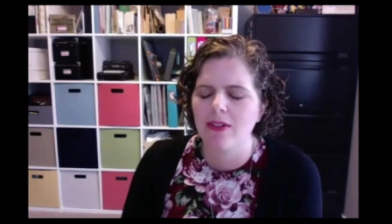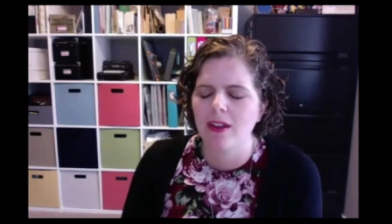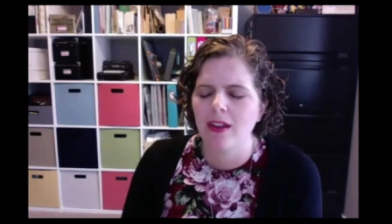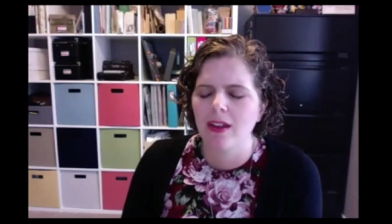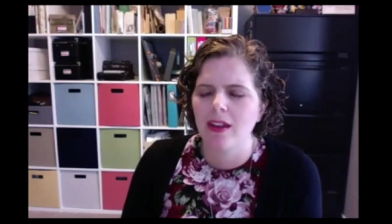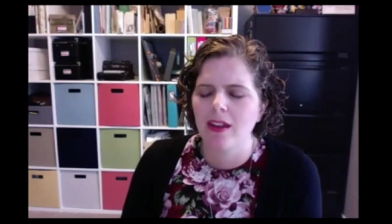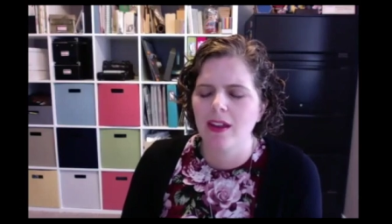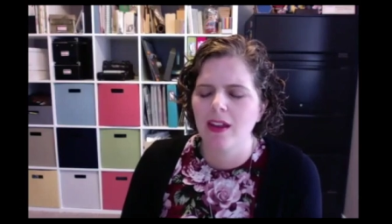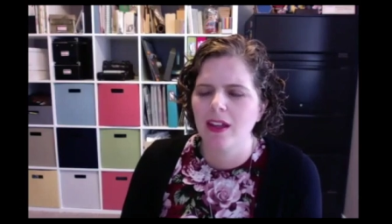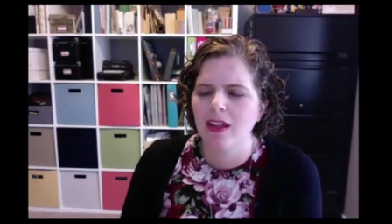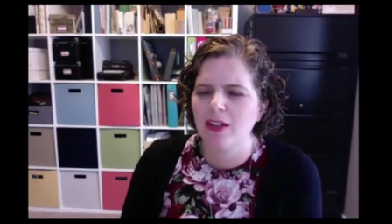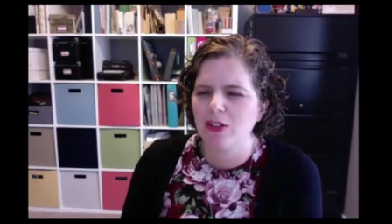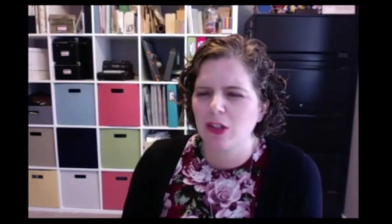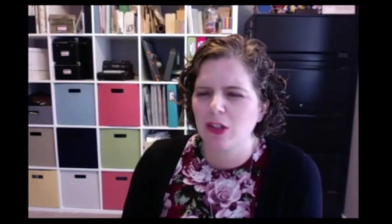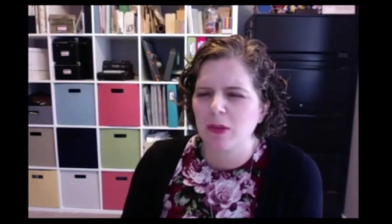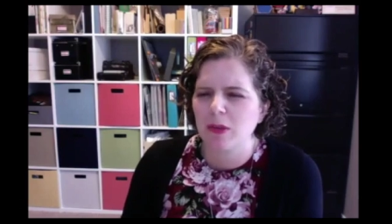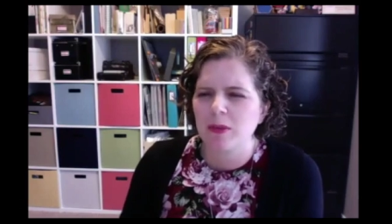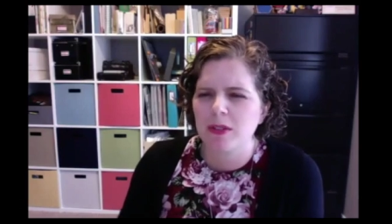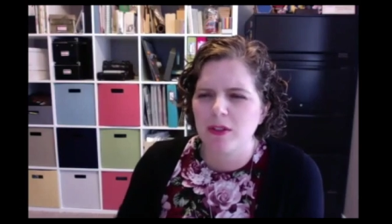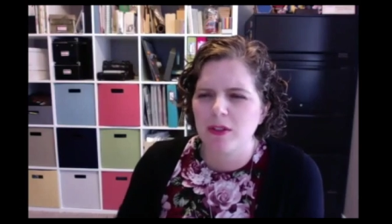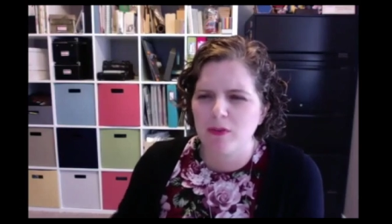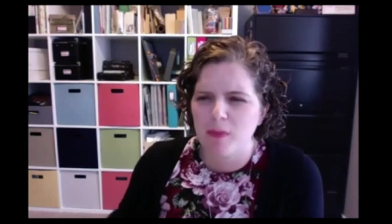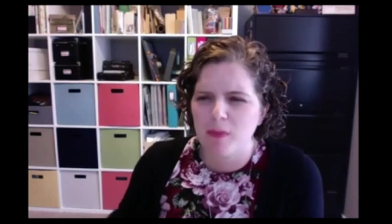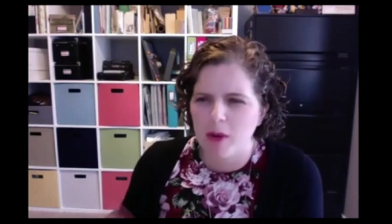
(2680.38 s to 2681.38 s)
in terms
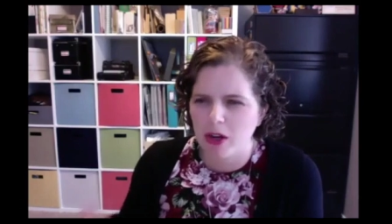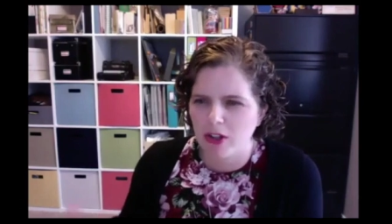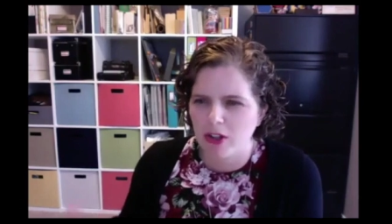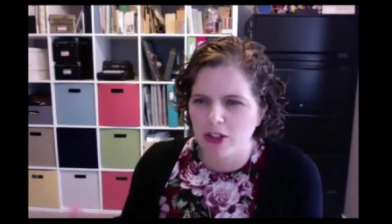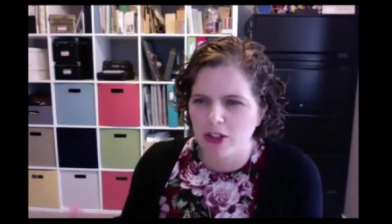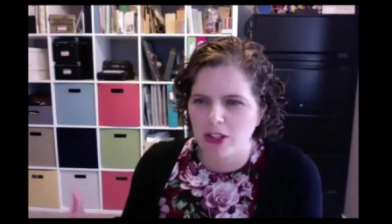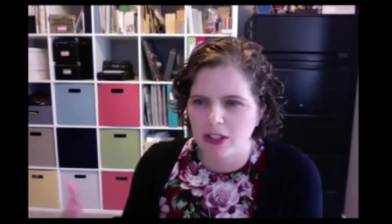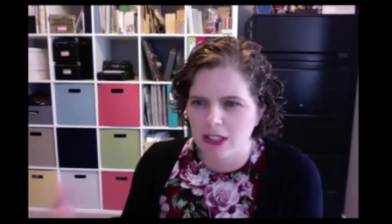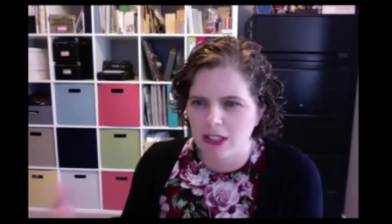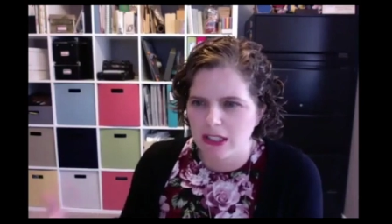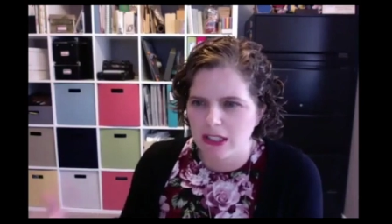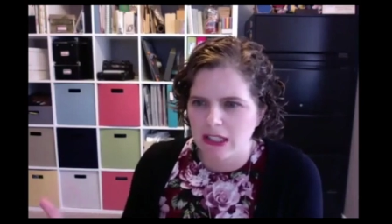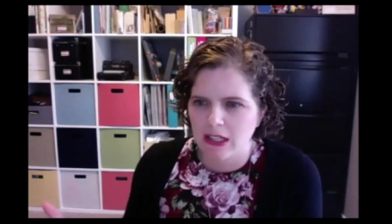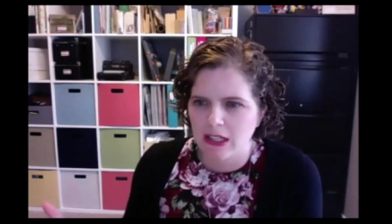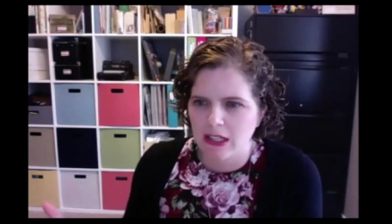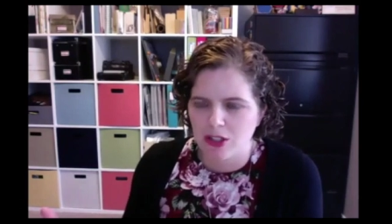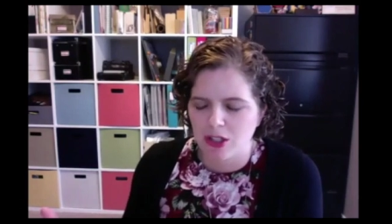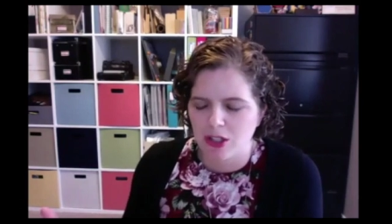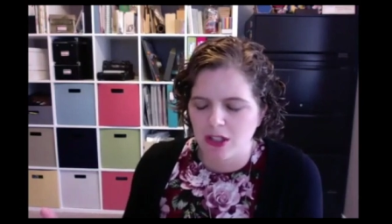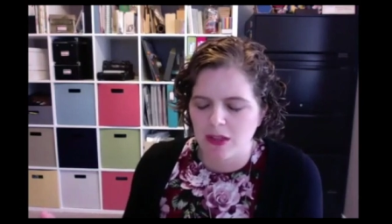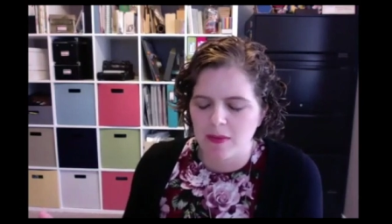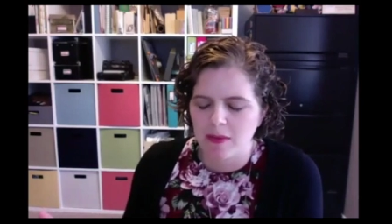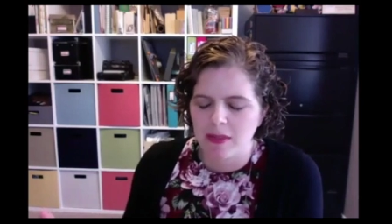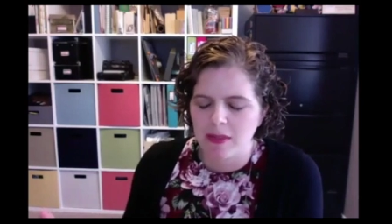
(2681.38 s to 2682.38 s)
of
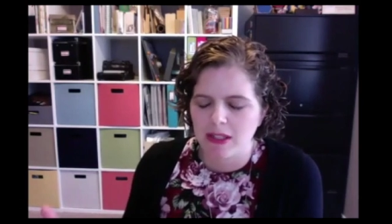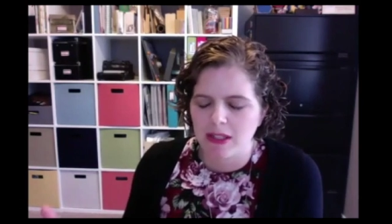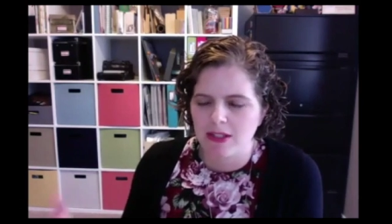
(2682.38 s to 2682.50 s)
marginalization, I mean,